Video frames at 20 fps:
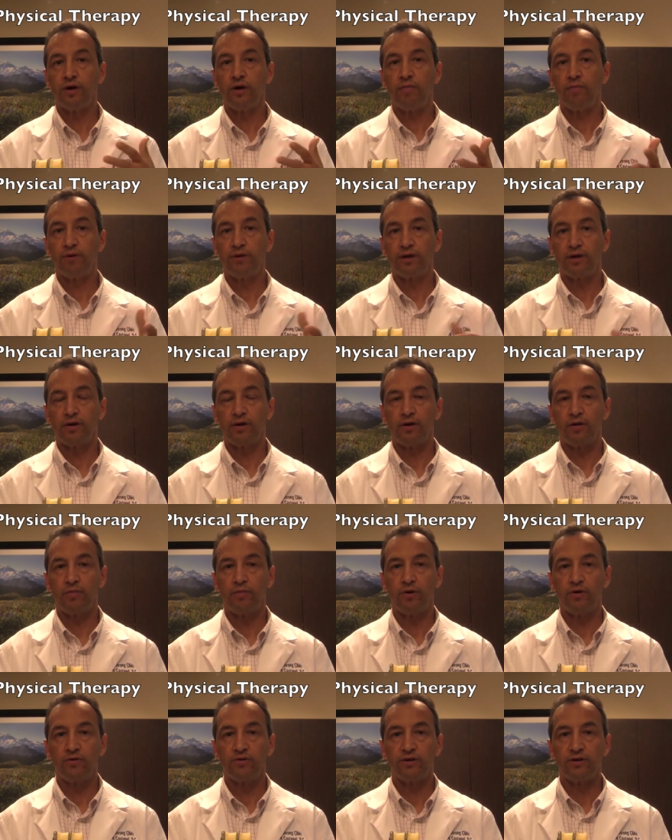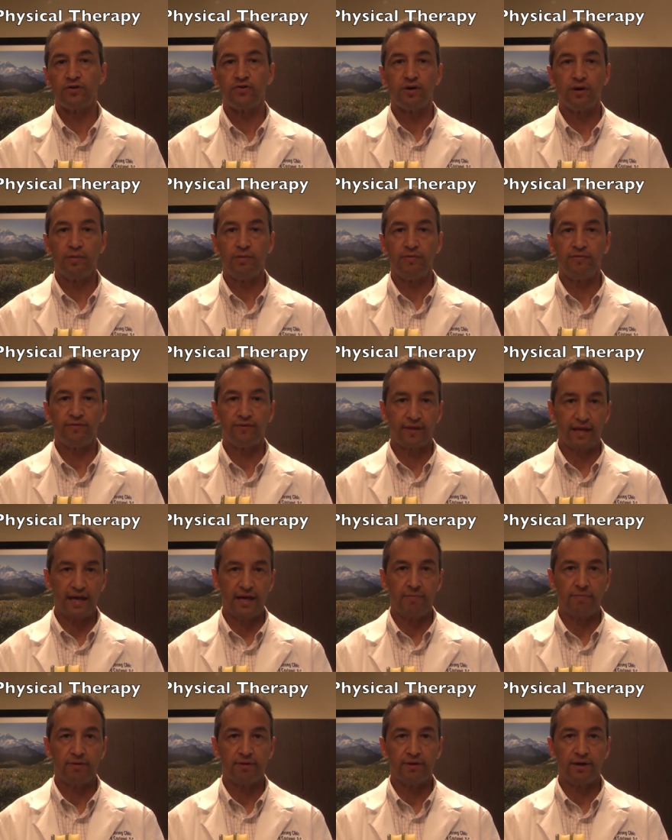our particular approach to treatment for
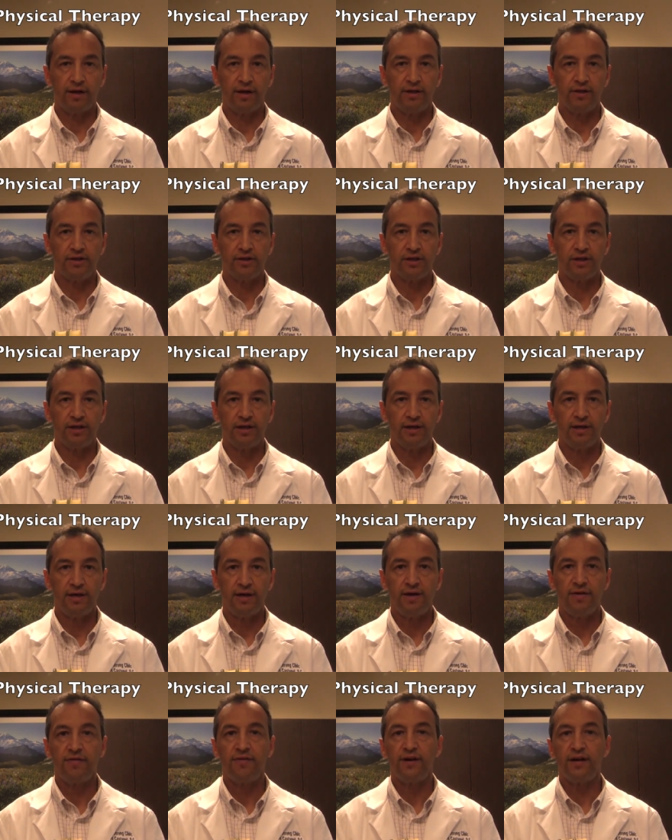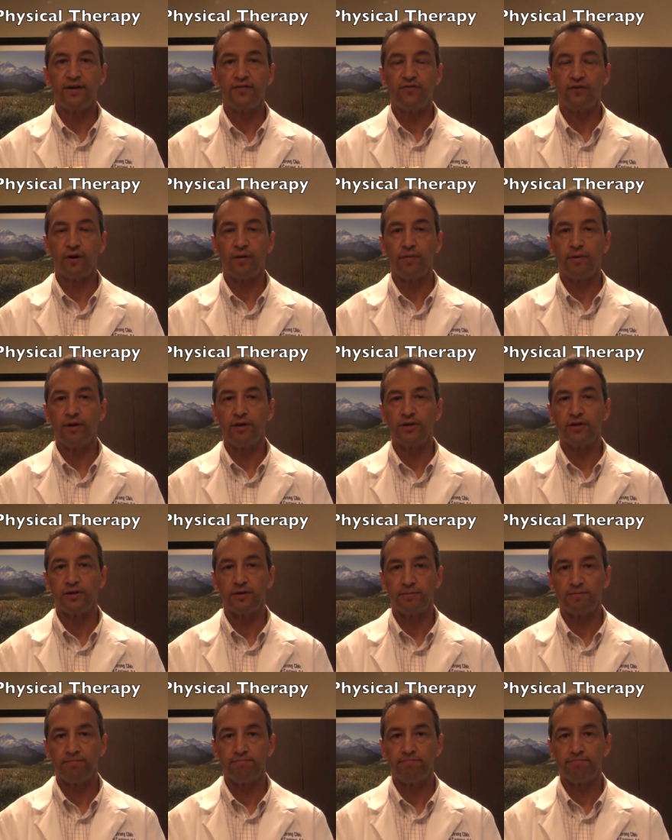that pathology. Thanks very much.